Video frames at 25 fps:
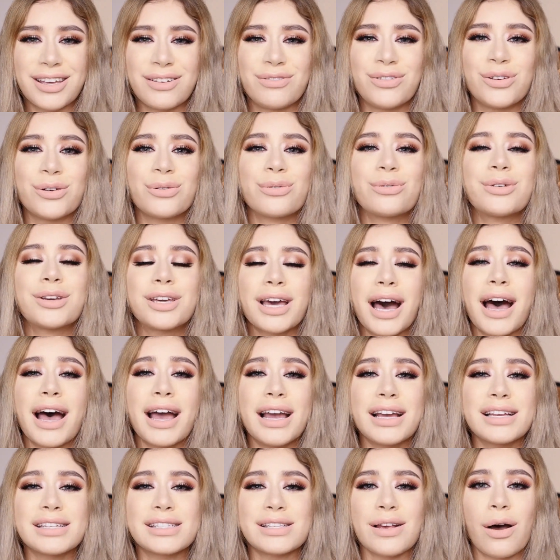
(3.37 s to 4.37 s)
If you
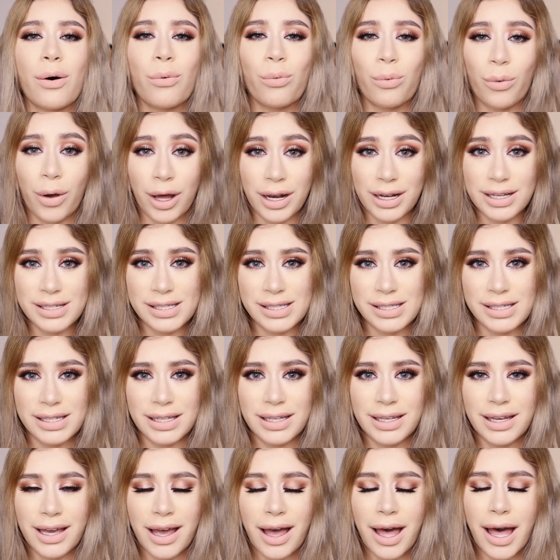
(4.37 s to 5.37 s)
guys want to
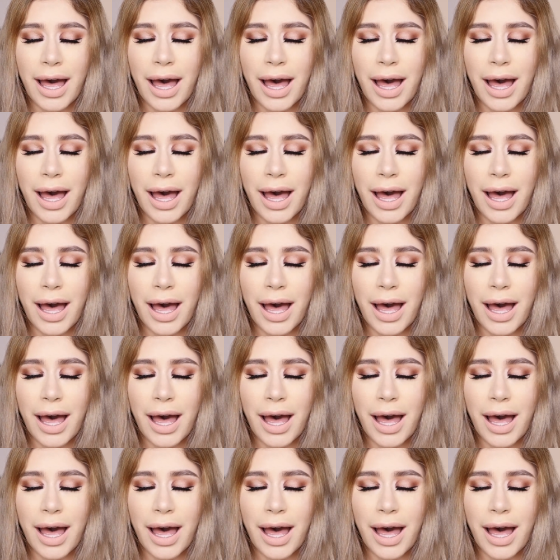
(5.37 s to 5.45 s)
see